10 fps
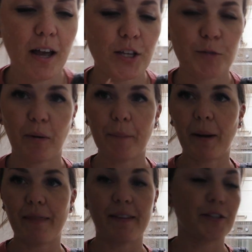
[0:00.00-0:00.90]
Spray
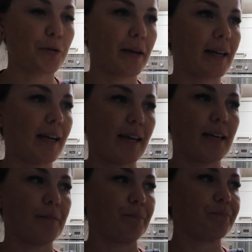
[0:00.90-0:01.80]
paint this
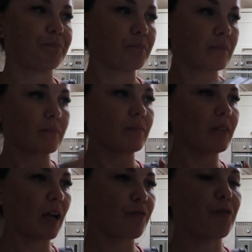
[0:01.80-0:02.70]
quickly,
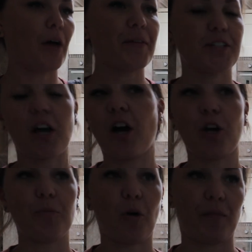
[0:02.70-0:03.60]
find this a
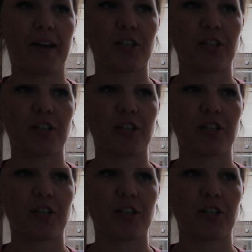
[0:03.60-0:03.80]
home on that